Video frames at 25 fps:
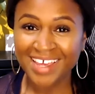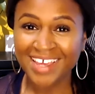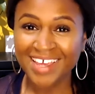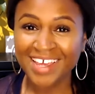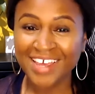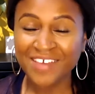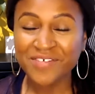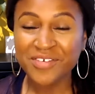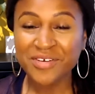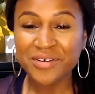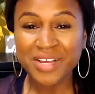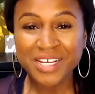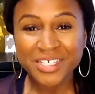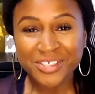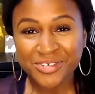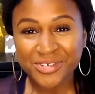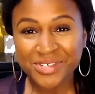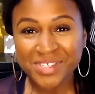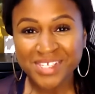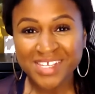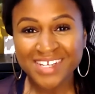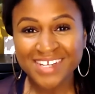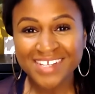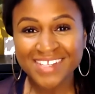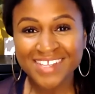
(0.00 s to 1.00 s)
If you're
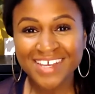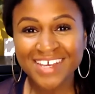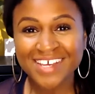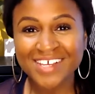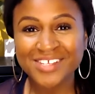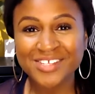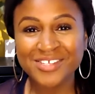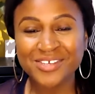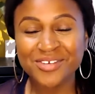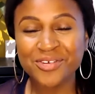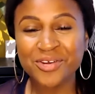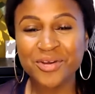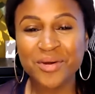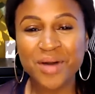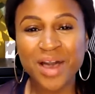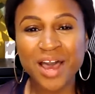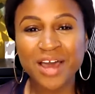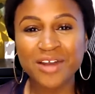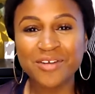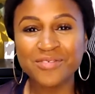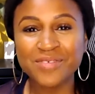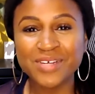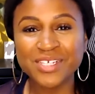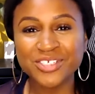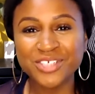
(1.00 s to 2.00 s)
interested in this, you know how
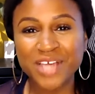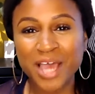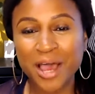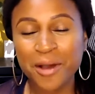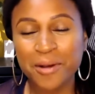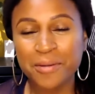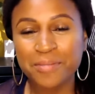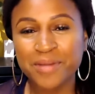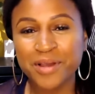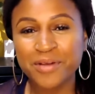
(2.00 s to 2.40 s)
to reach out.